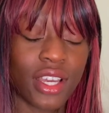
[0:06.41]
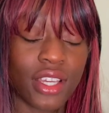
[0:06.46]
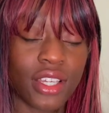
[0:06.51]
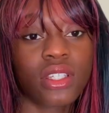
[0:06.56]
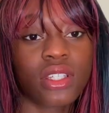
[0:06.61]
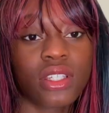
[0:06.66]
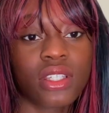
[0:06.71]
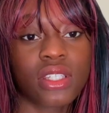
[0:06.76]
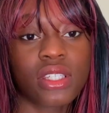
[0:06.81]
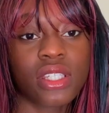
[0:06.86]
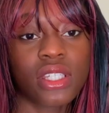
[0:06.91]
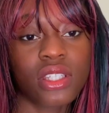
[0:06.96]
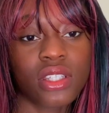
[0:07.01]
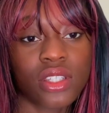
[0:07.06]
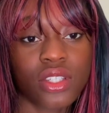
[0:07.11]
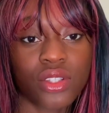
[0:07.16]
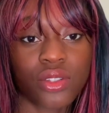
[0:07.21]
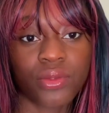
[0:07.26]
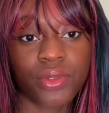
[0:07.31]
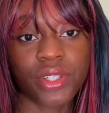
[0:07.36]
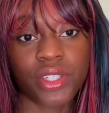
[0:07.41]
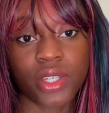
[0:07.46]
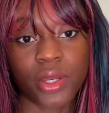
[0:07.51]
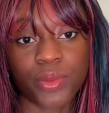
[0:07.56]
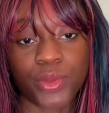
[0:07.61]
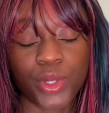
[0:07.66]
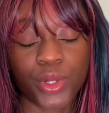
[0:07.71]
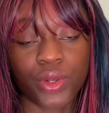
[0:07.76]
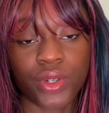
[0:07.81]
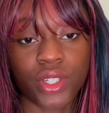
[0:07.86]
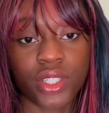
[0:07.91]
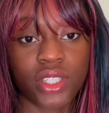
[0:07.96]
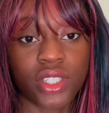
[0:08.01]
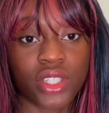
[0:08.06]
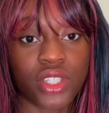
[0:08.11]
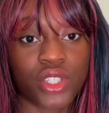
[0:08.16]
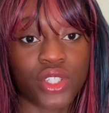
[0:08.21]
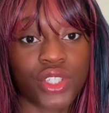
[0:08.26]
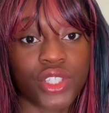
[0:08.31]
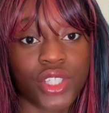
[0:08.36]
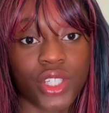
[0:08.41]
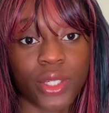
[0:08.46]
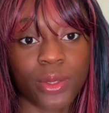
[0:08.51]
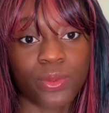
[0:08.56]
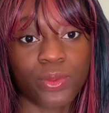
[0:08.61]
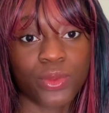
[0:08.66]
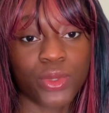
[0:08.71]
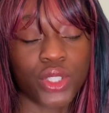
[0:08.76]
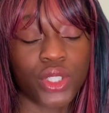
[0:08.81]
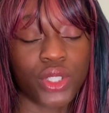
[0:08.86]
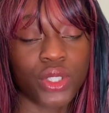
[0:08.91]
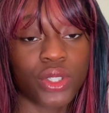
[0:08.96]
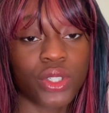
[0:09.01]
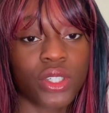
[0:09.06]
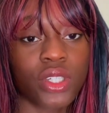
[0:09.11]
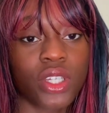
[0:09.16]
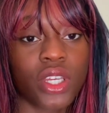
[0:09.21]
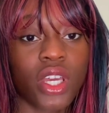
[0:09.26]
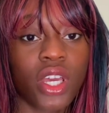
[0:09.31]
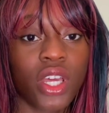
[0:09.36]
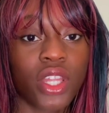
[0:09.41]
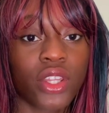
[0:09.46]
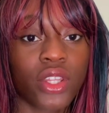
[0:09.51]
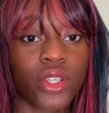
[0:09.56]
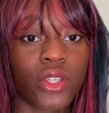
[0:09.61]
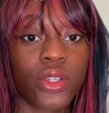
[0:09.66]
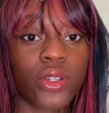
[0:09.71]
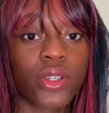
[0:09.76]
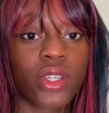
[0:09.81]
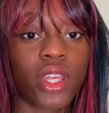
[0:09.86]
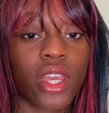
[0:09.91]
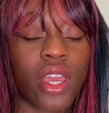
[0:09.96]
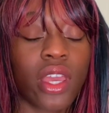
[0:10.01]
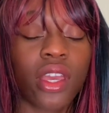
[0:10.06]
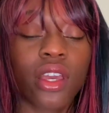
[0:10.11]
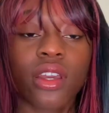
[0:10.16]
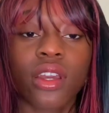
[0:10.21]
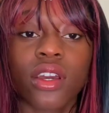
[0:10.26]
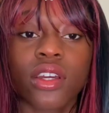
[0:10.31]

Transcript: Since 3x Korea doesn't ship to the UK,